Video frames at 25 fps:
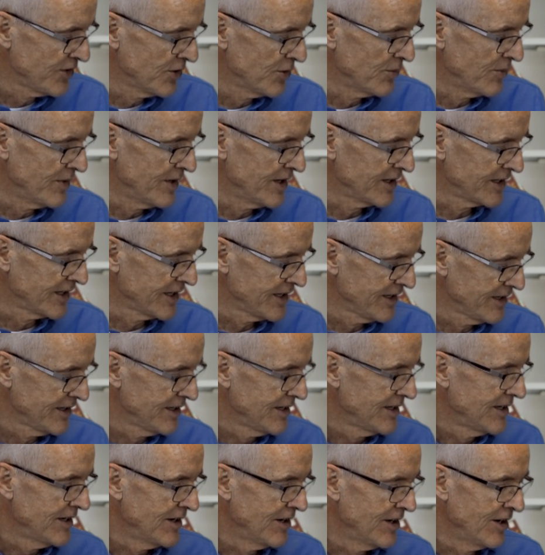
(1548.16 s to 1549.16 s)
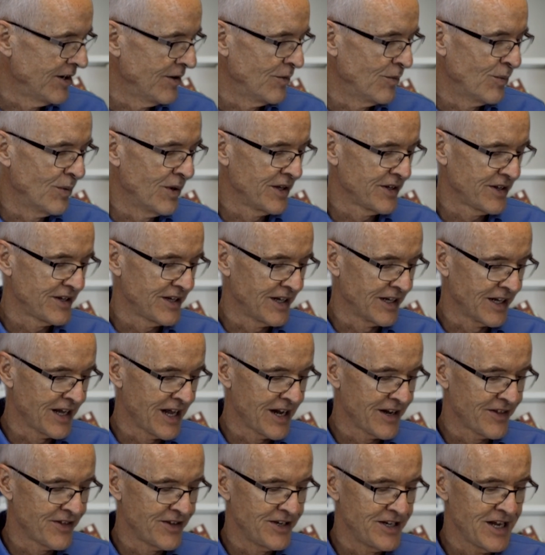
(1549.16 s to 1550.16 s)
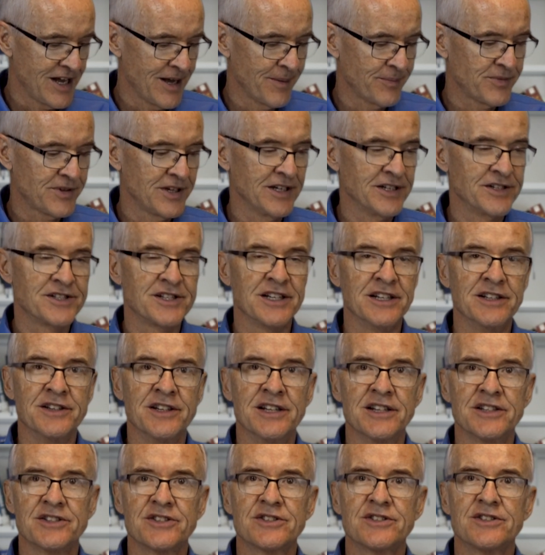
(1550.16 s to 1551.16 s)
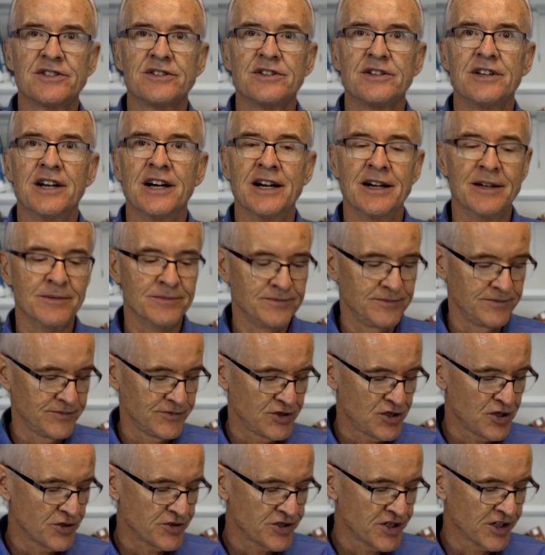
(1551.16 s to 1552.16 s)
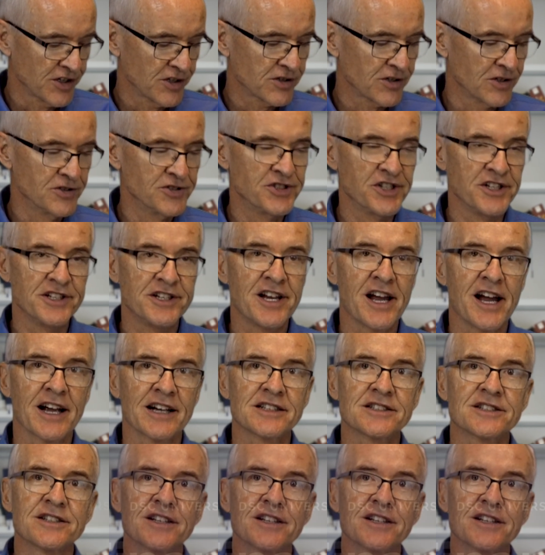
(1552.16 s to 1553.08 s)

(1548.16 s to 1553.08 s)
you really want a lot of the depth, it's in this Church and Clergy Tax